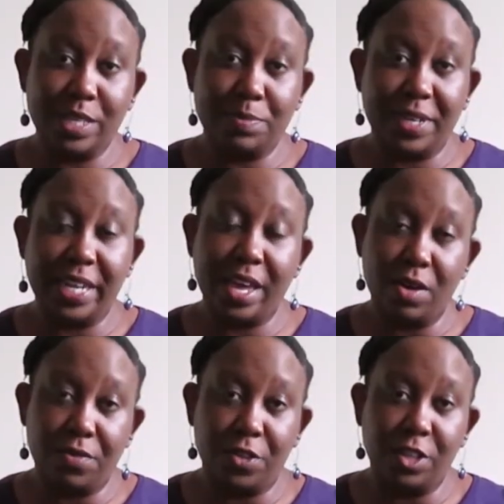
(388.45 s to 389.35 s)
has been
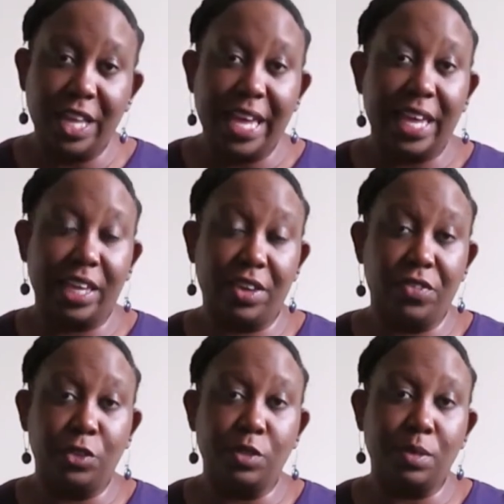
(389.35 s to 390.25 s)
helpful in
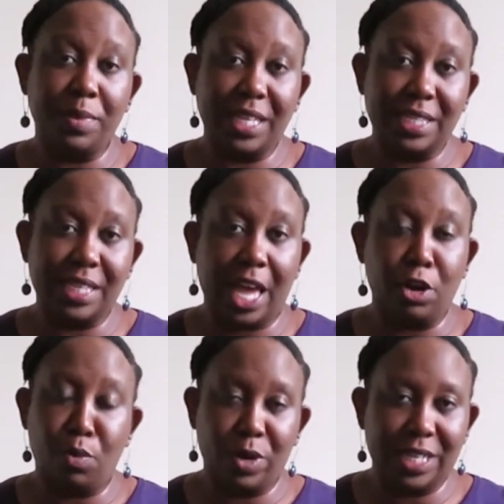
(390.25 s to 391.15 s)
giving you some insight
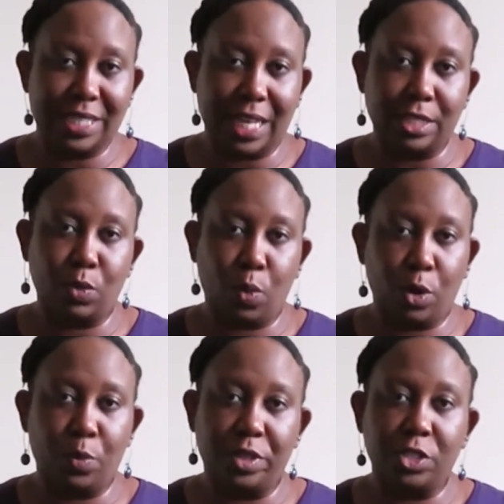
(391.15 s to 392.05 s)
on what it's like to
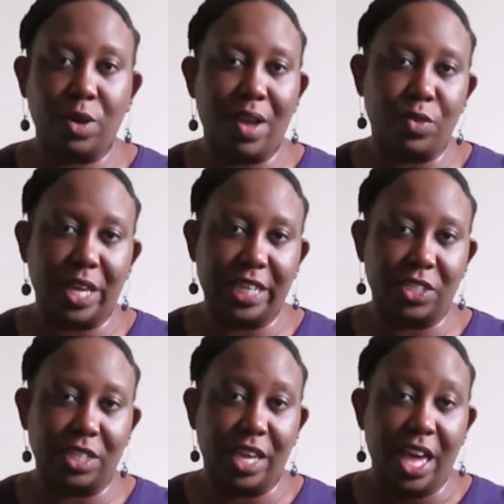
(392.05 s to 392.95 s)
work with a travel
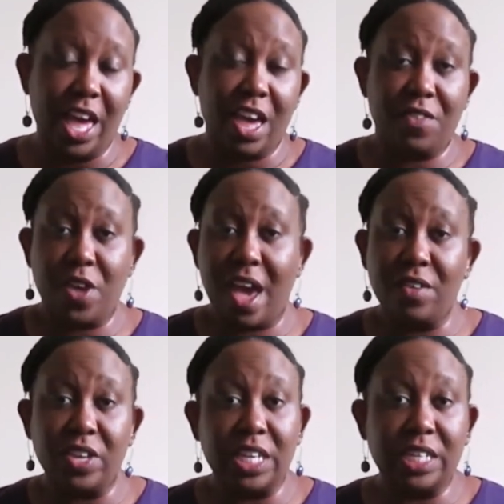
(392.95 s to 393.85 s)
agent. If you
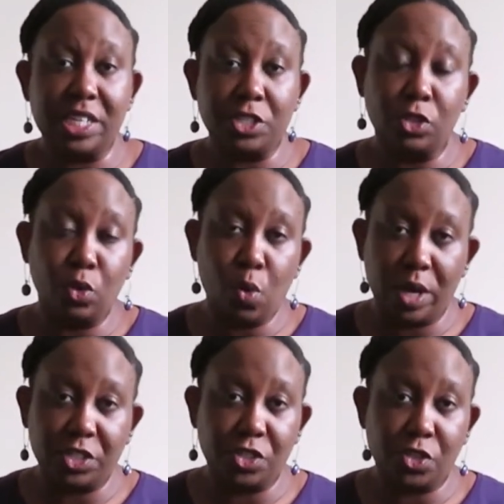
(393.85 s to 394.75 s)
have any additional
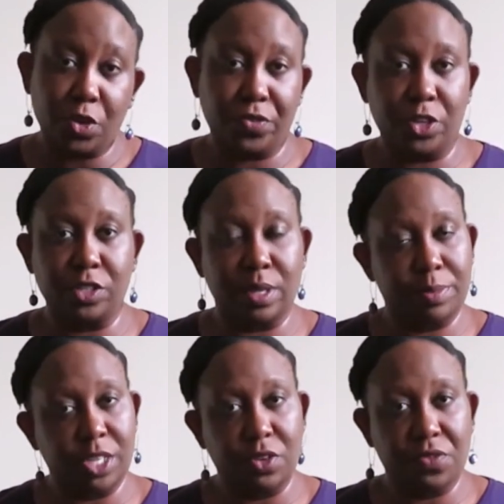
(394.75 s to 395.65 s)
questions, or if there's
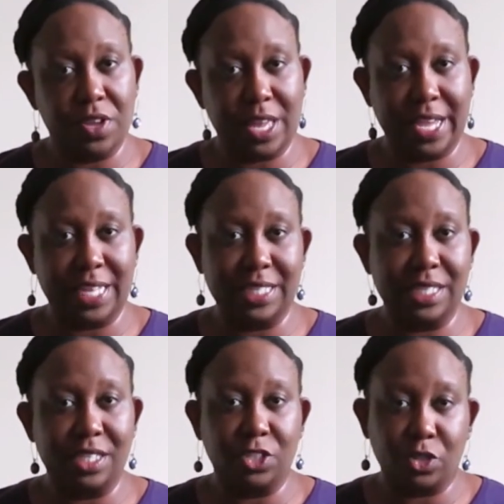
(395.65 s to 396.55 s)
something you feel like I
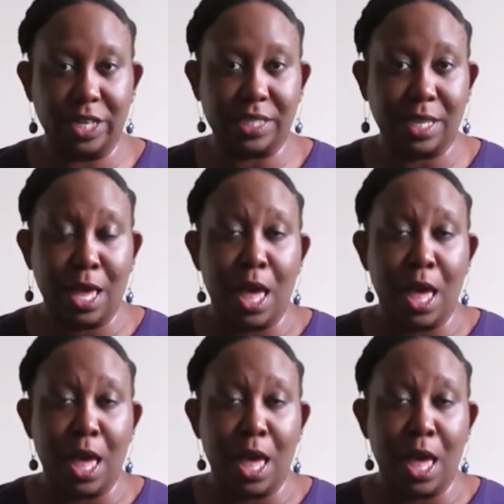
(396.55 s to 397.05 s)
didn't address,